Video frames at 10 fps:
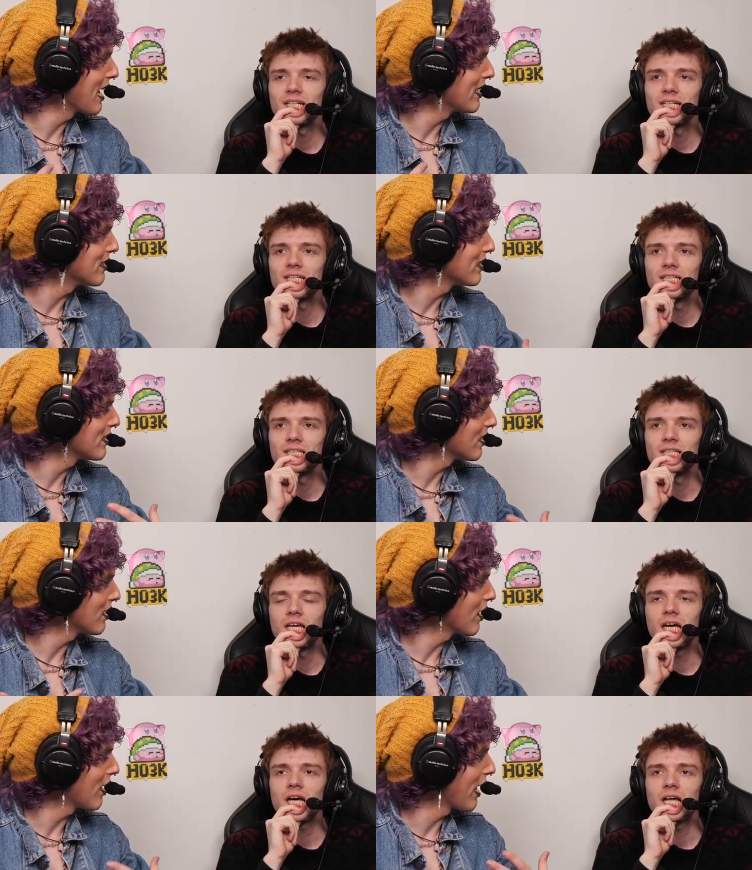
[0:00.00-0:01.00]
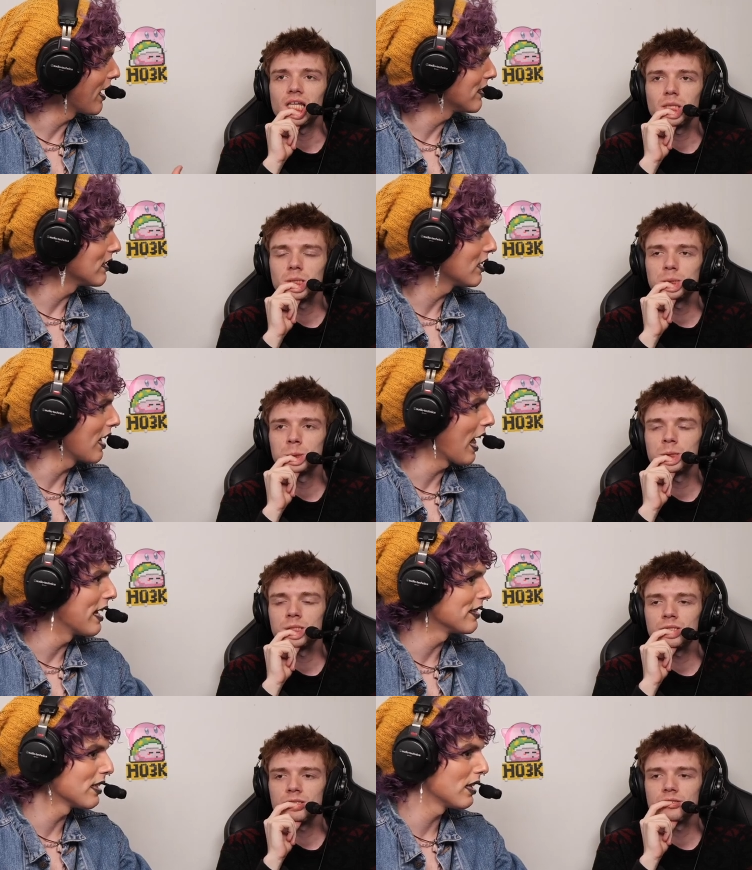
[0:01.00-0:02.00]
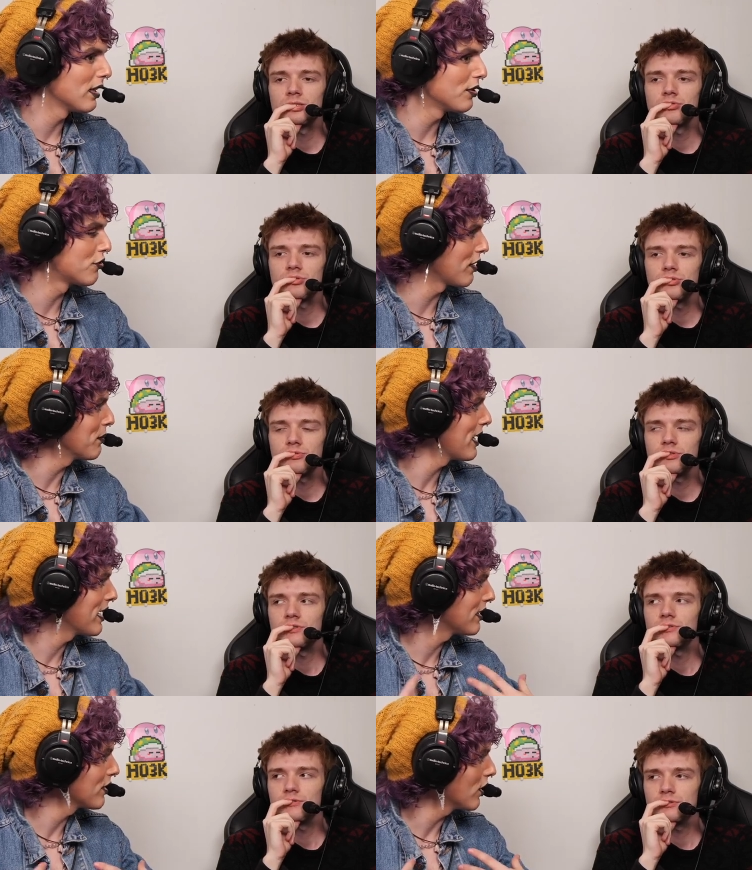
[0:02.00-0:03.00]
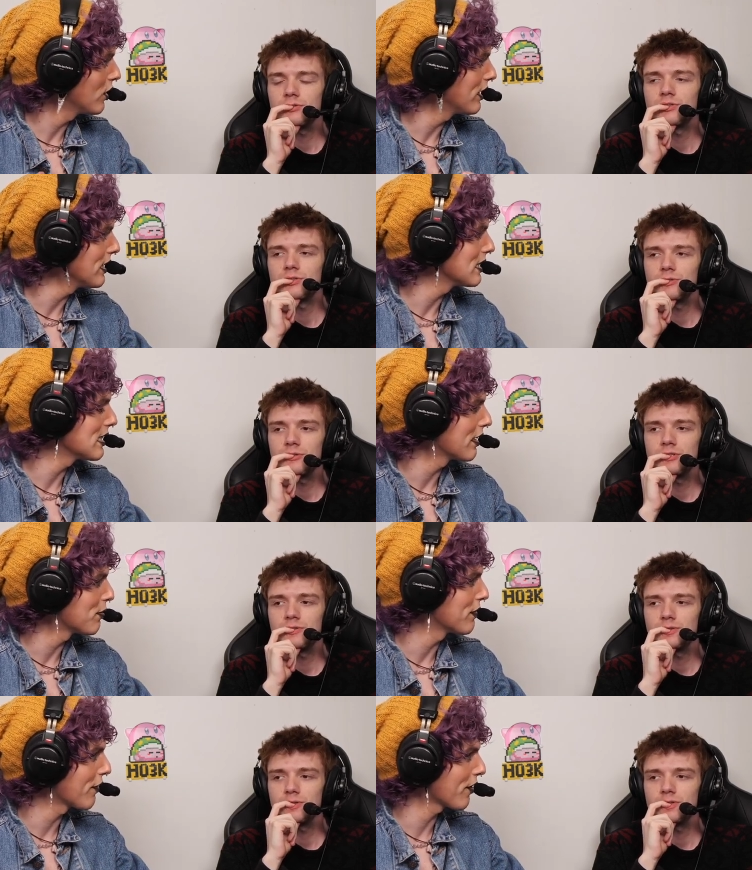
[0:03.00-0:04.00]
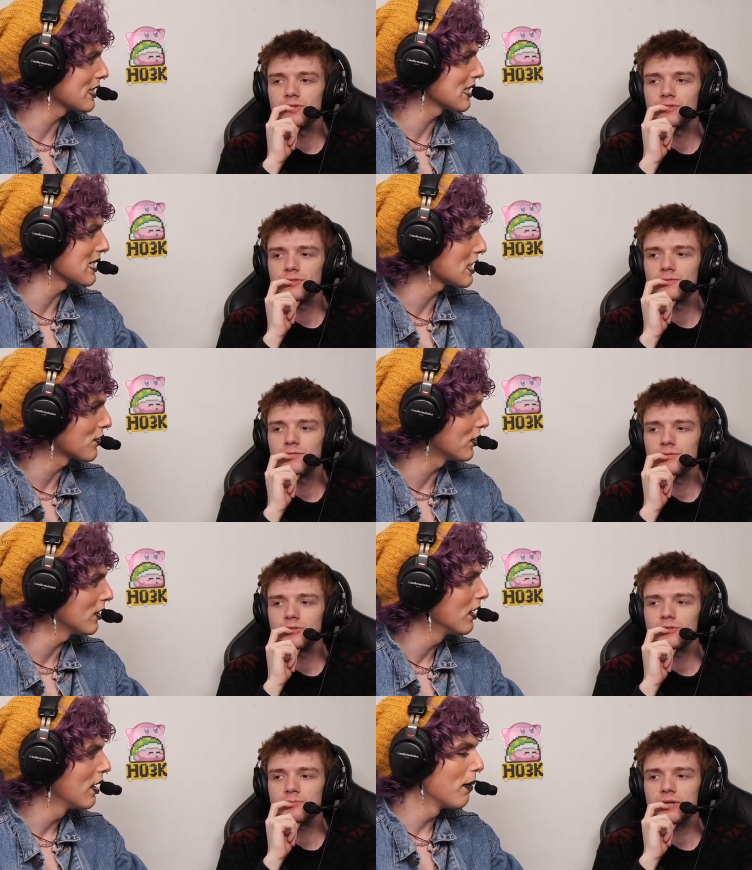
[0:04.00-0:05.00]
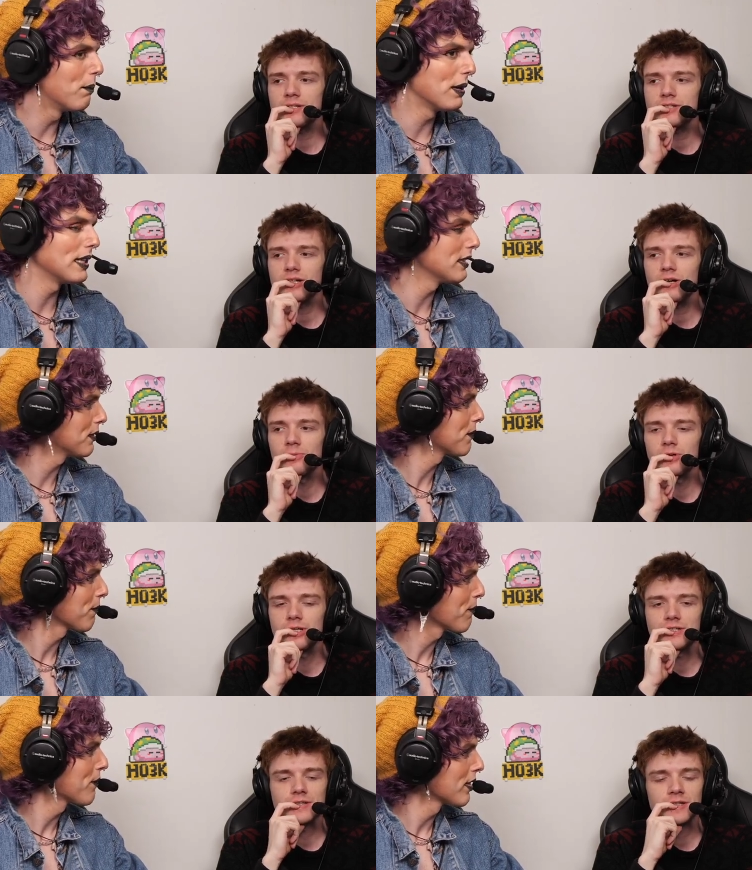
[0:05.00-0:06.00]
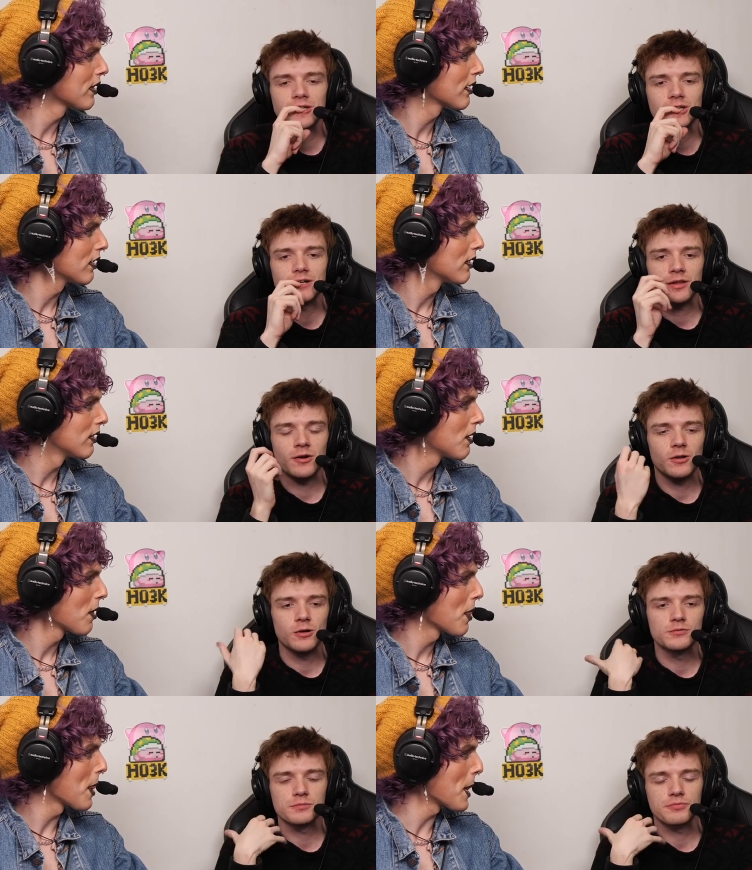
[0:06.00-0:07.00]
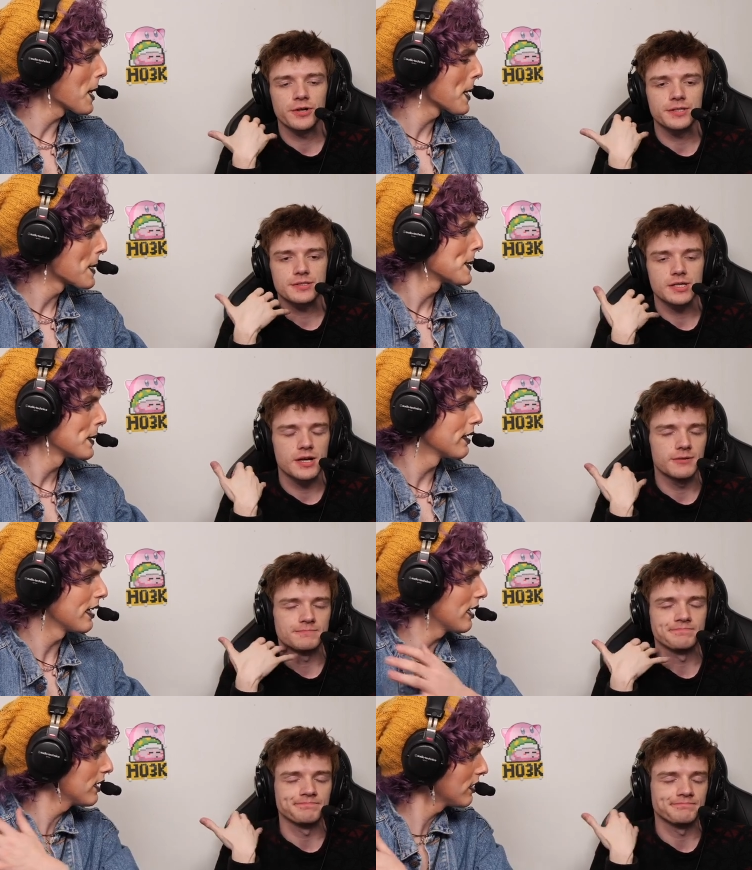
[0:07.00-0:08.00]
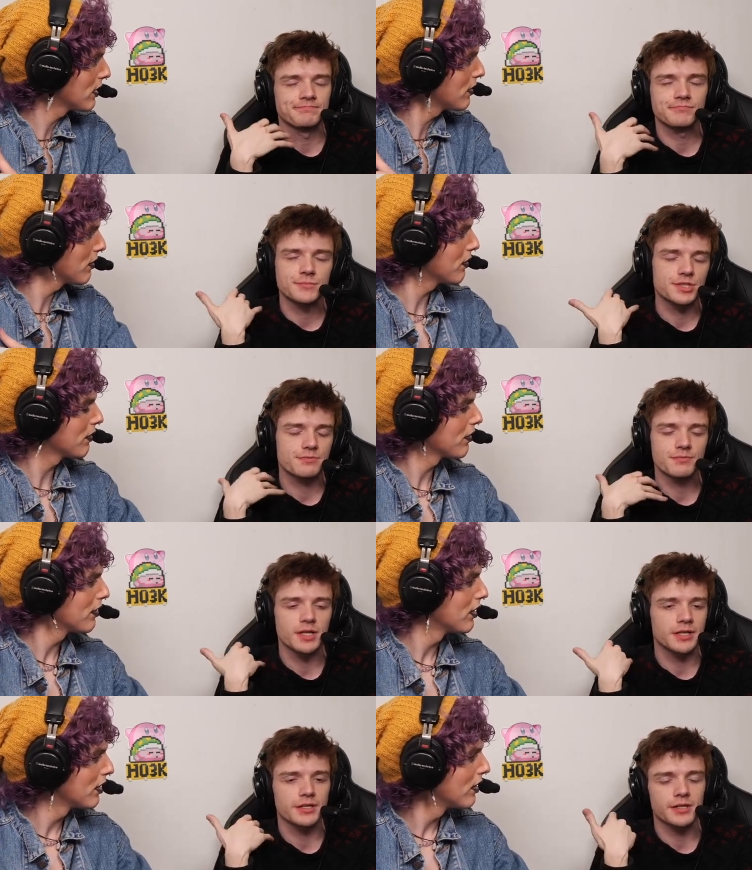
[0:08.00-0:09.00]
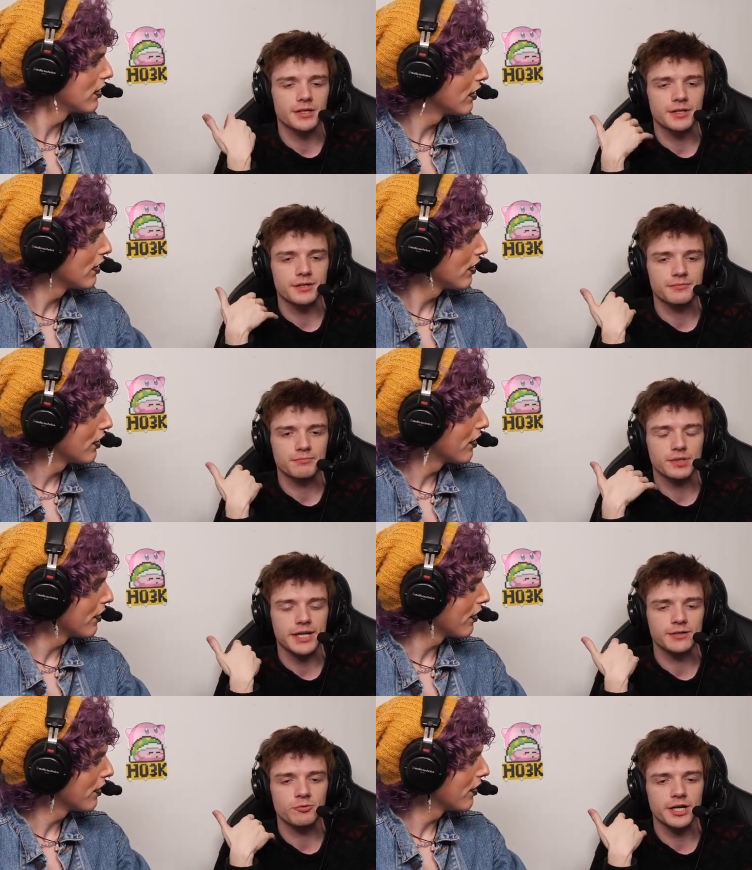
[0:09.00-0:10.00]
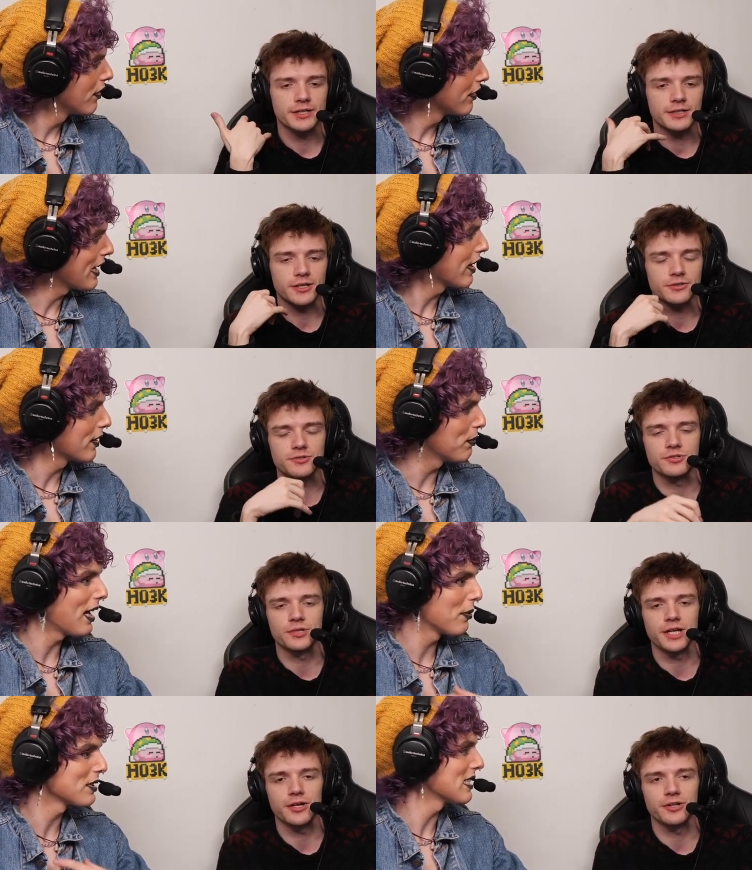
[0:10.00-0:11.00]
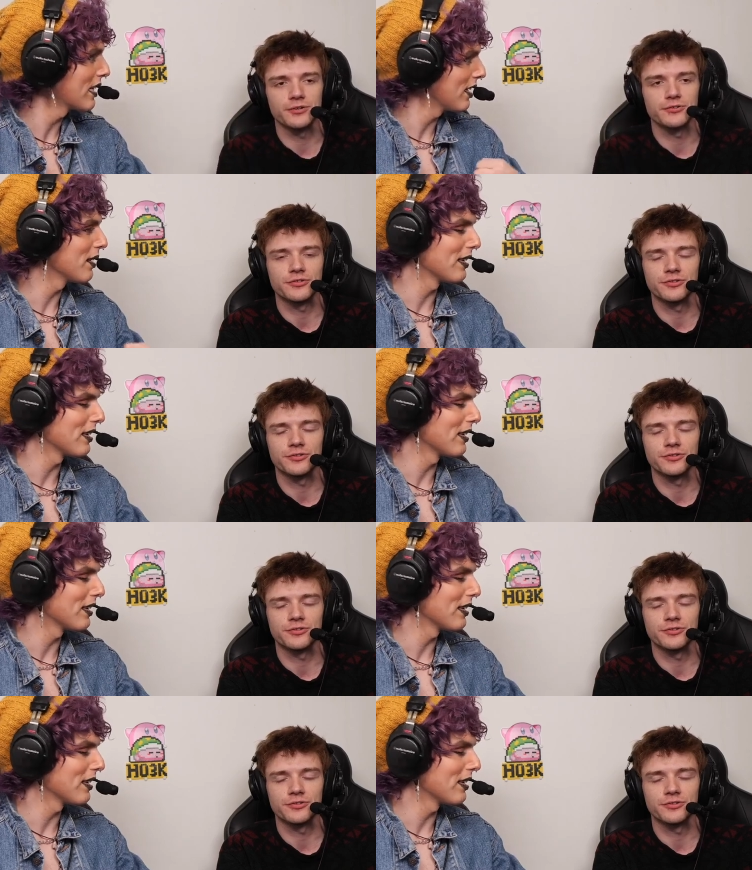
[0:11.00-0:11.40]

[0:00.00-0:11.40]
Speaker 1: and yeah, and, that one and uh, Dreamland hoodies that have been very successful. Those pastel
Speaker 2: boys, and then the uh, the all over mm-hmm. print. Mm -hmm. um, yeah, like a uh, black and white yeah the bla- I was gonna say